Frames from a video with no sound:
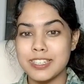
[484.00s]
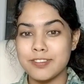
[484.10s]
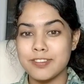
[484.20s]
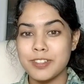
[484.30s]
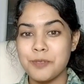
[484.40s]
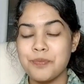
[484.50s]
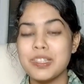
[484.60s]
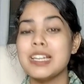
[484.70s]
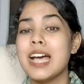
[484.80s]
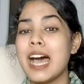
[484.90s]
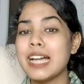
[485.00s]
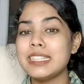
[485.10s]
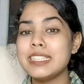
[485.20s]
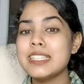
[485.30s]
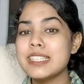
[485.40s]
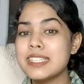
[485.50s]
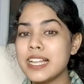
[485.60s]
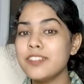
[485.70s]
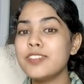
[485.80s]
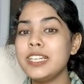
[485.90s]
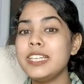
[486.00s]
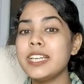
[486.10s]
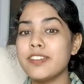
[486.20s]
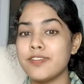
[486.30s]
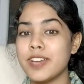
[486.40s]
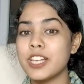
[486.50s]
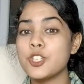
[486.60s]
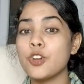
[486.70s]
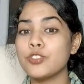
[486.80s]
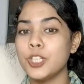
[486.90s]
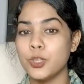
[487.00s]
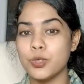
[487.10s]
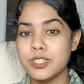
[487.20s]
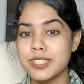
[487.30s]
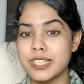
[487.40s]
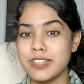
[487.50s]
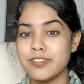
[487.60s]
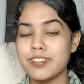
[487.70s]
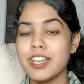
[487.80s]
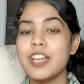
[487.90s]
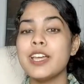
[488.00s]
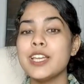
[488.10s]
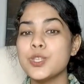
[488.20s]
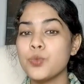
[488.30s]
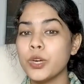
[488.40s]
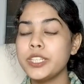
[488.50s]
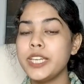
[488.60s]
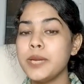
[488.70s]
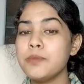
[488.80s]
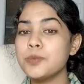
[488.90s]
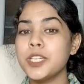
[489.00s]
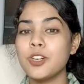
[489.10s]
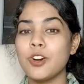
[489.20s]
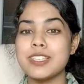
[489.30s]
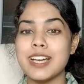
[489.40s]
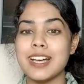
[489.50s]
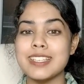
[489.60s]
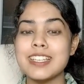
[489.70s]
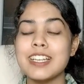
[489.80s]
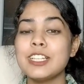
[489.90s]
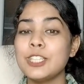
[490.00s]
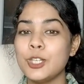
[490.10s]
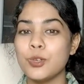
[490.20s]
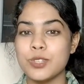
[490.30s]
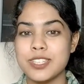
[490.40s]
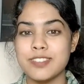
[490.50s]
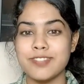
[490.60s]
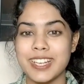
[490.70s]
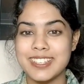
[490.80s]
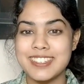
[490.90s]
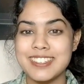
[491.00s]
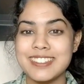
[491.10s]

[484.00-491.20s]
leaf. And this self-cleaning effect of the lotus leaf is what came to be called as the Lotus Effect.